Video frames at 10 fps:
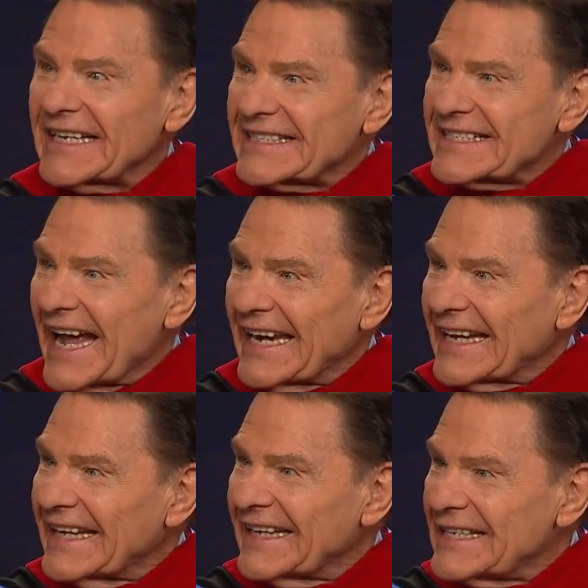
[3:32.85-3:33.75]

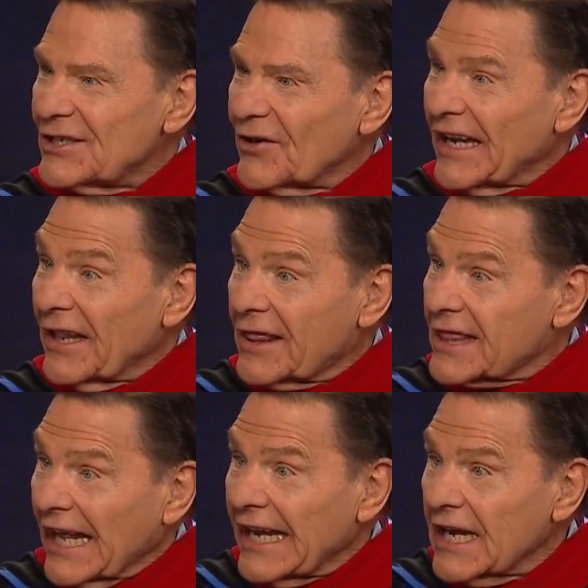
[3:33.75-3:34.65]
exciting as you can
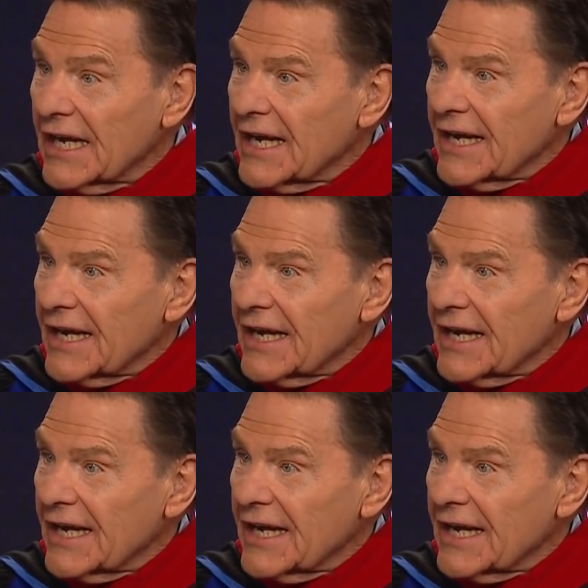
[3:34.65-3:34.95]
think?